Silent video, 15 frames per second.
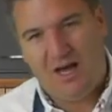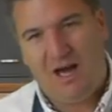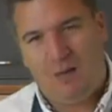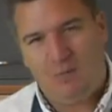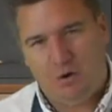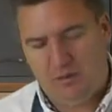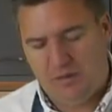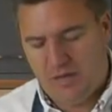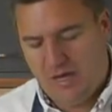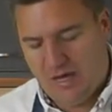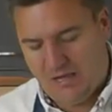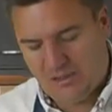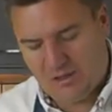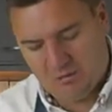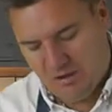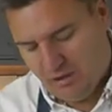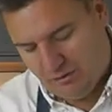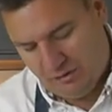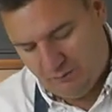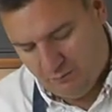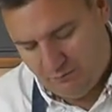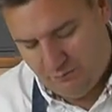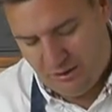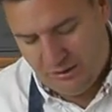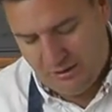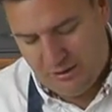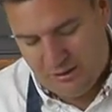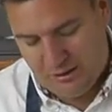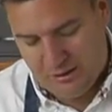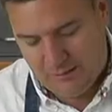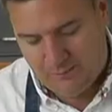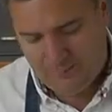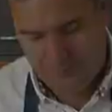the ham on there so I don't think we really need it.